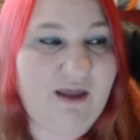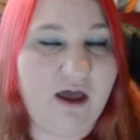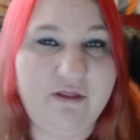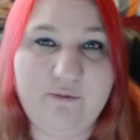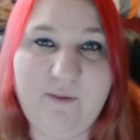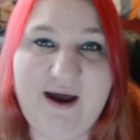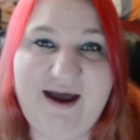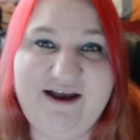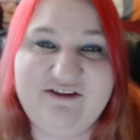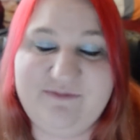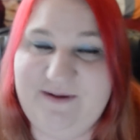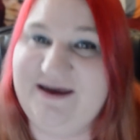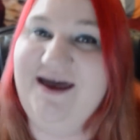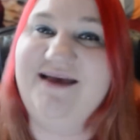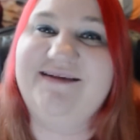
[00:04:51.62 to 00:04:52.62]
otherwise,
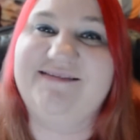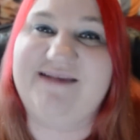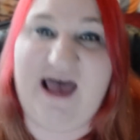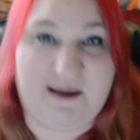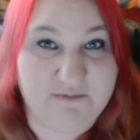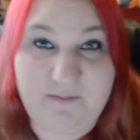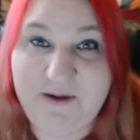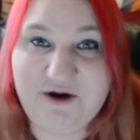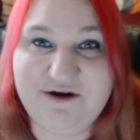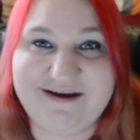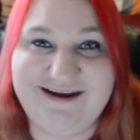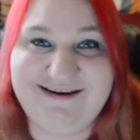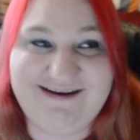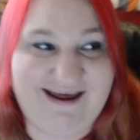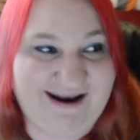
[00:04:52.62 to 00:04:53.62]
because I'm
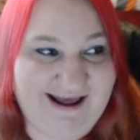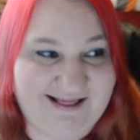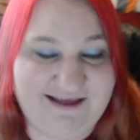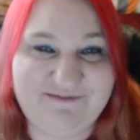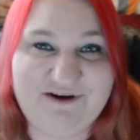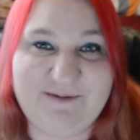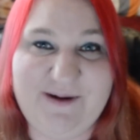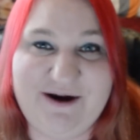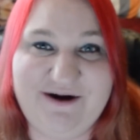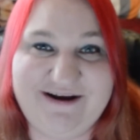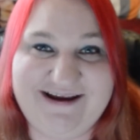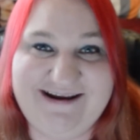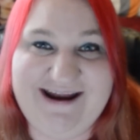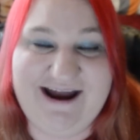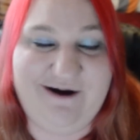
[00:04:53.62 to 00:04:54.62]
American and I live in
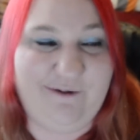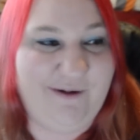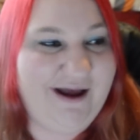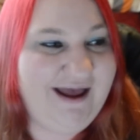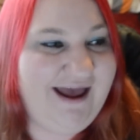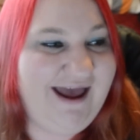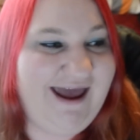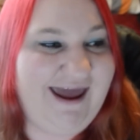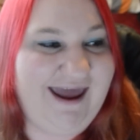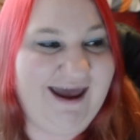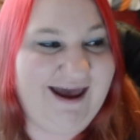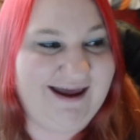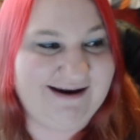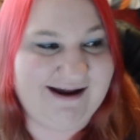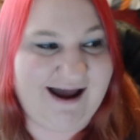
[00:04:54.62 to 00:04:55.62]
America now,
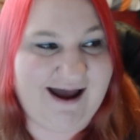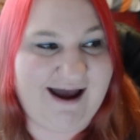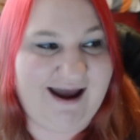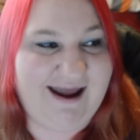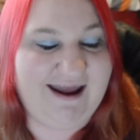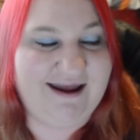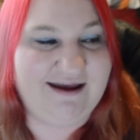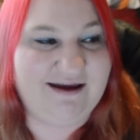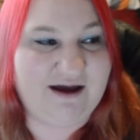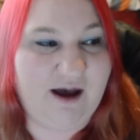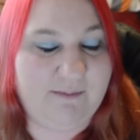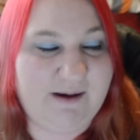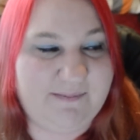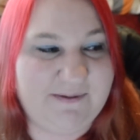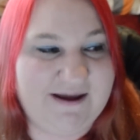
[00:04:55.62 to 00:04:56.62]
and I
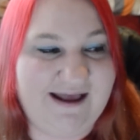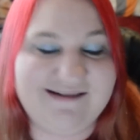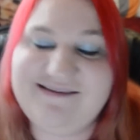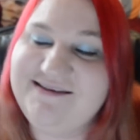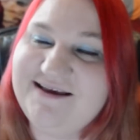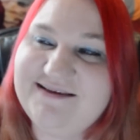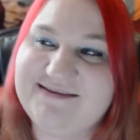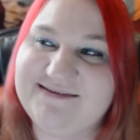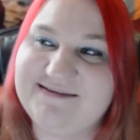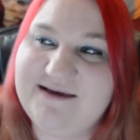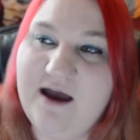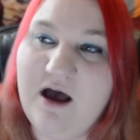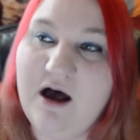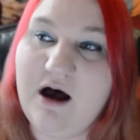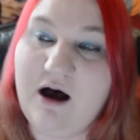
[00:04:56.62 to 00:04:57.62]
come up against this
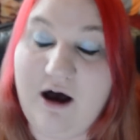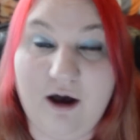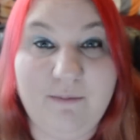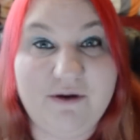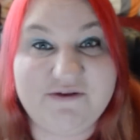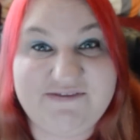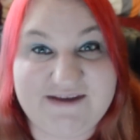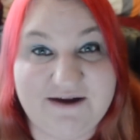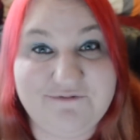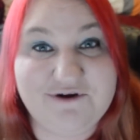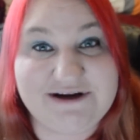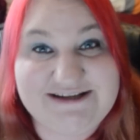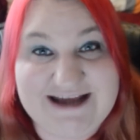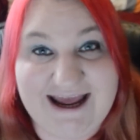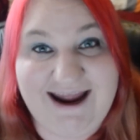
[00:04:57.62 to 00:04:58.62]
almost
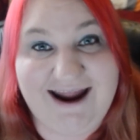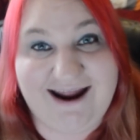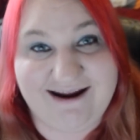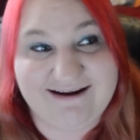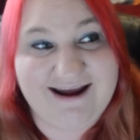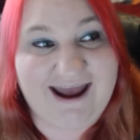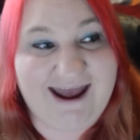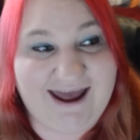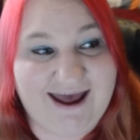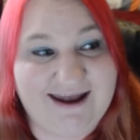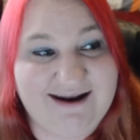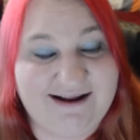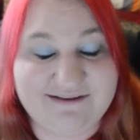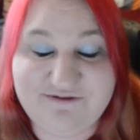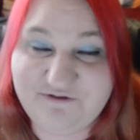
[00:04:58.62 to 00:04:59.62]
every day,
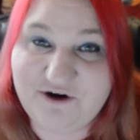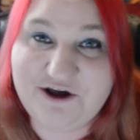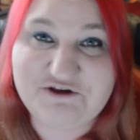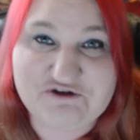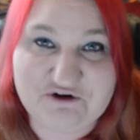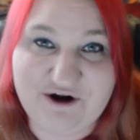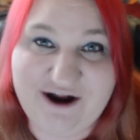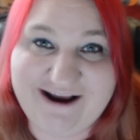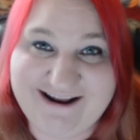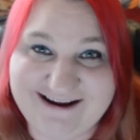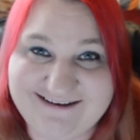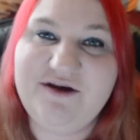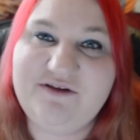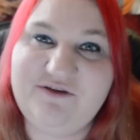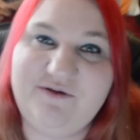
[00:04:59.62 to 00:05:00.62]
and it's
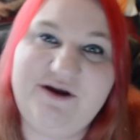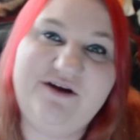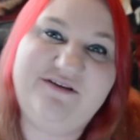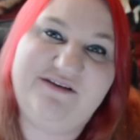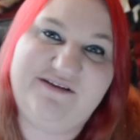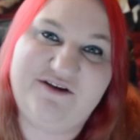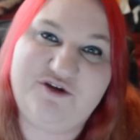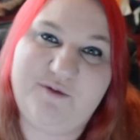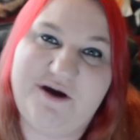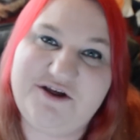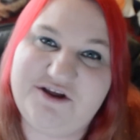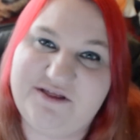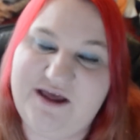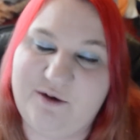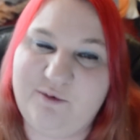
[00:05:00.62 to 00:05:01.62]
frustrating. So here's a
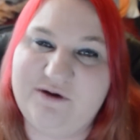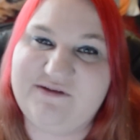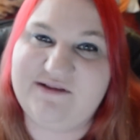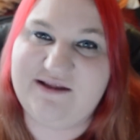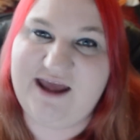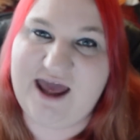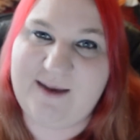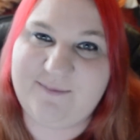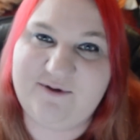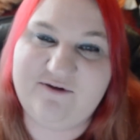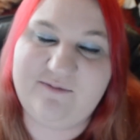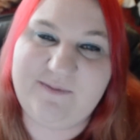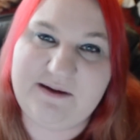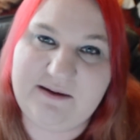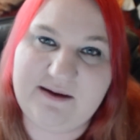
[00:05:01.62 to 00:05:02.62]
situation that recently happened
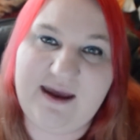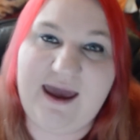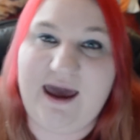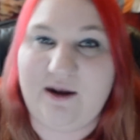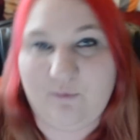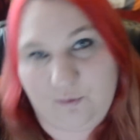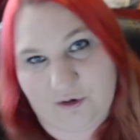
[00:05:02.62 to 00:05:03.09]
to me at